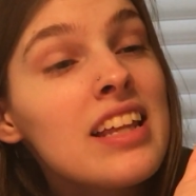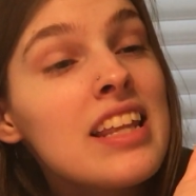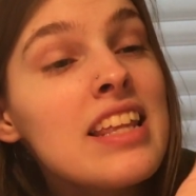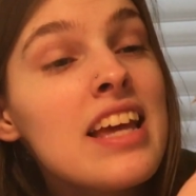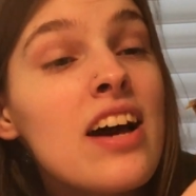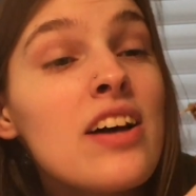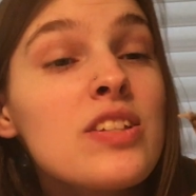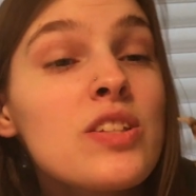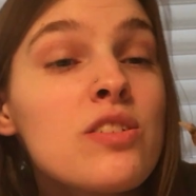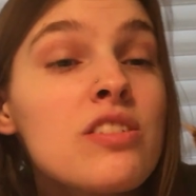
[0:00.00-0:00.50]

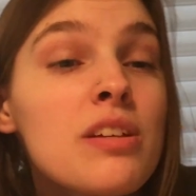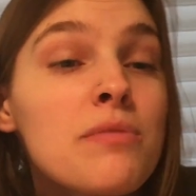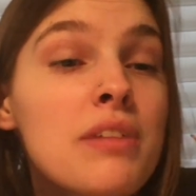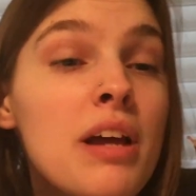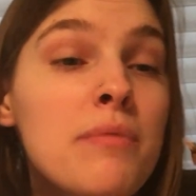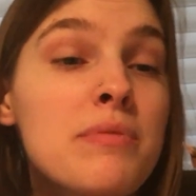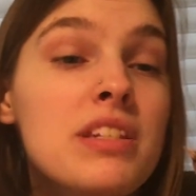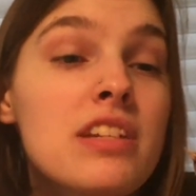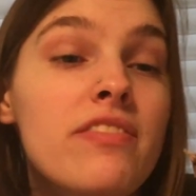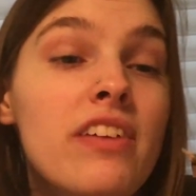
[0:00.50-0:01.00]
They also
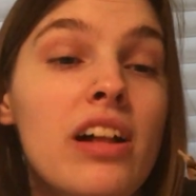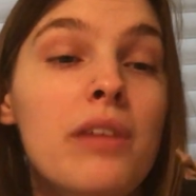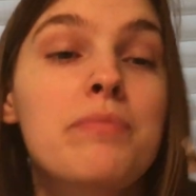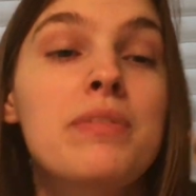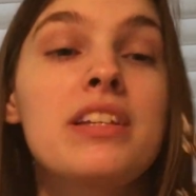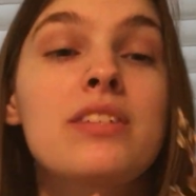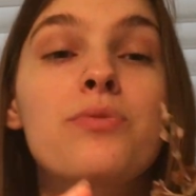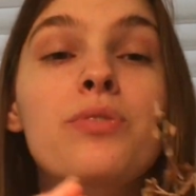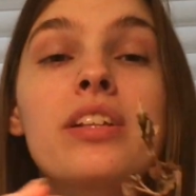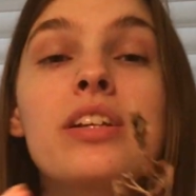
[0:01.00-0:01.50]
sometimes develop
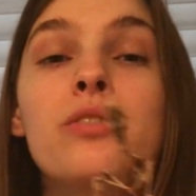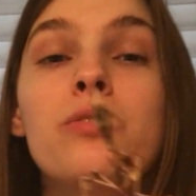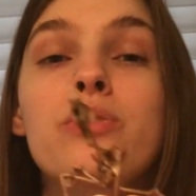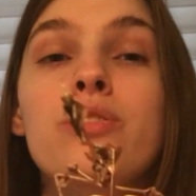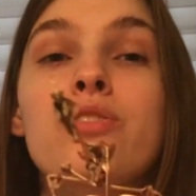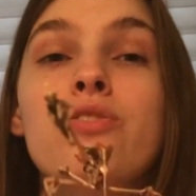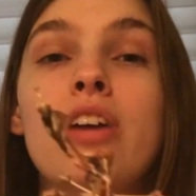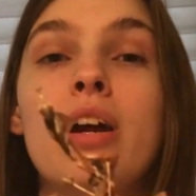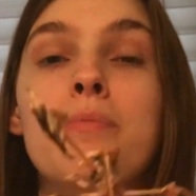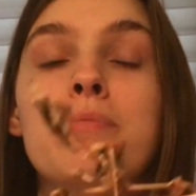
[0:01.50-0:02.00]
these really cool
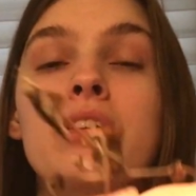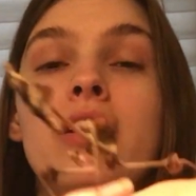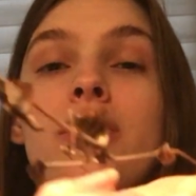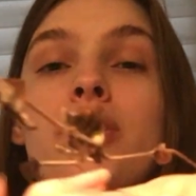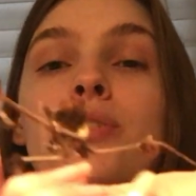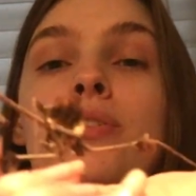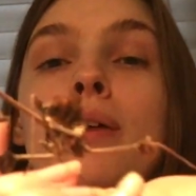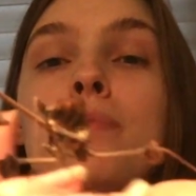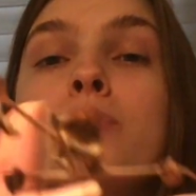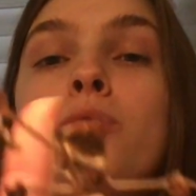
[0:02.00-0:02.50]
stripes on
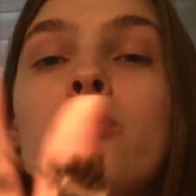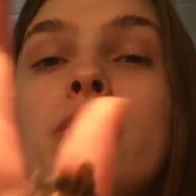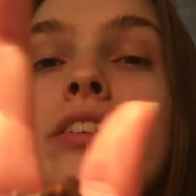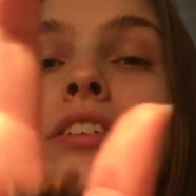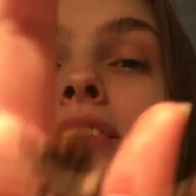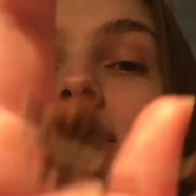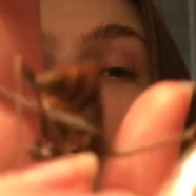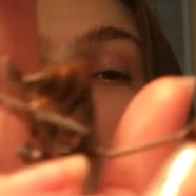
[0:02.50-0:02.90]
their raptorials.